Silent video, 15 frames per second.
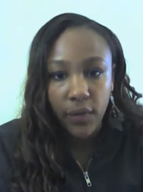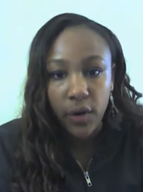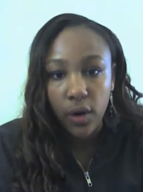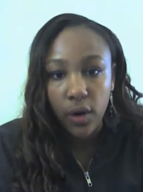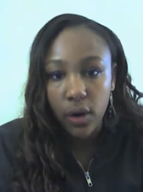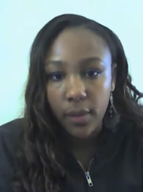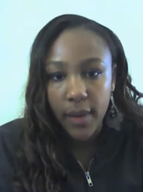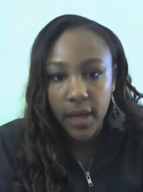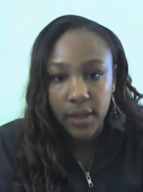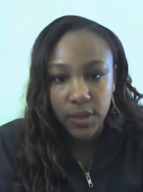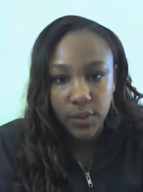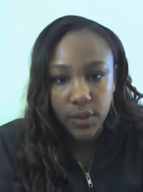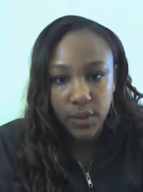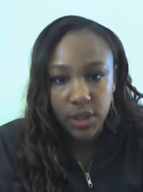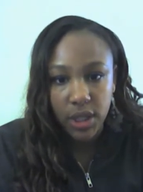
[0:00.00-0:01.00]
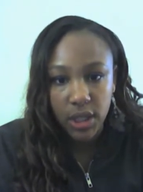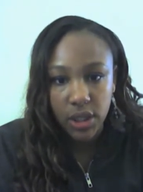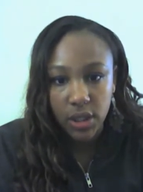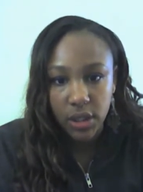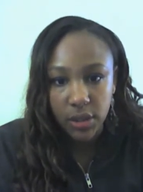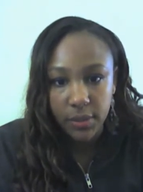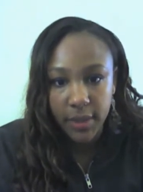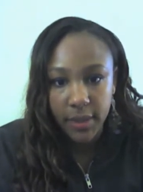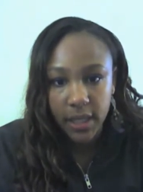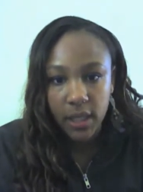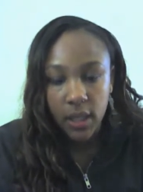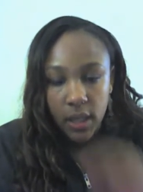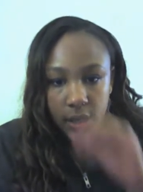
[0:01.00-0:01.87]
the curl patterns would change a little bit,